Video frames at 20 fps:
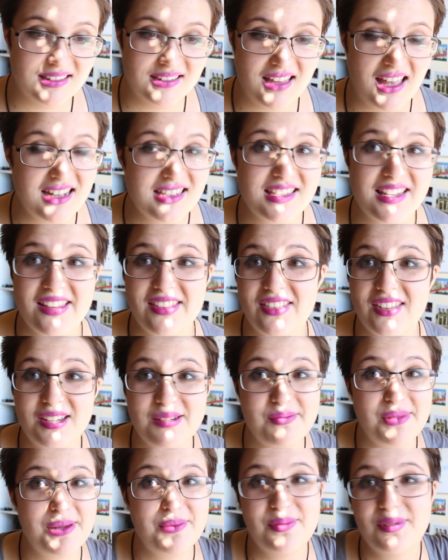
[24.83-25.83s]
that's a
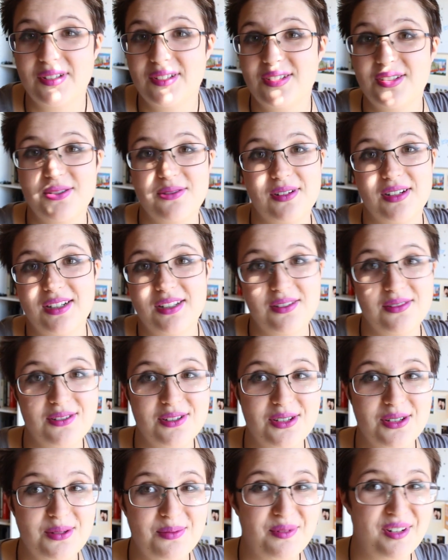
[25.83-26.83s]
thing people do on
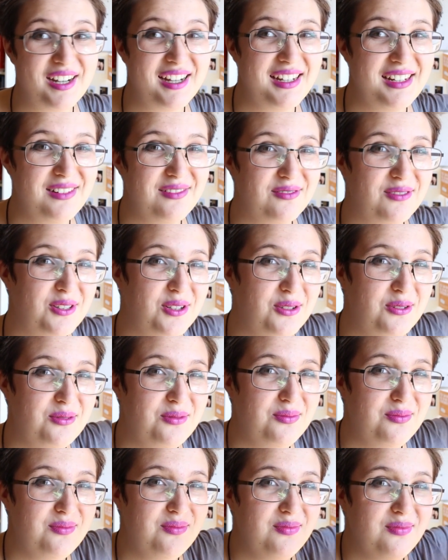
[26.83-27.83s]
YouTube, right?
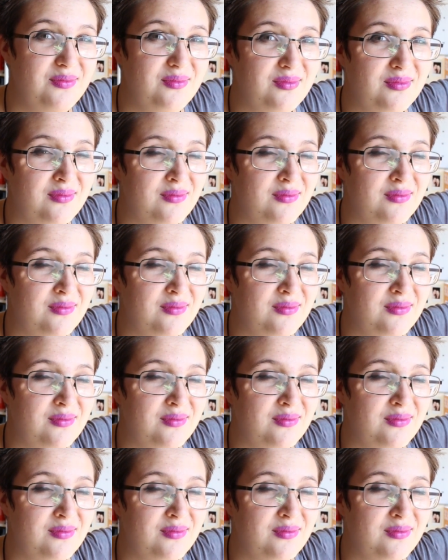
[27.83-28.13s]
Room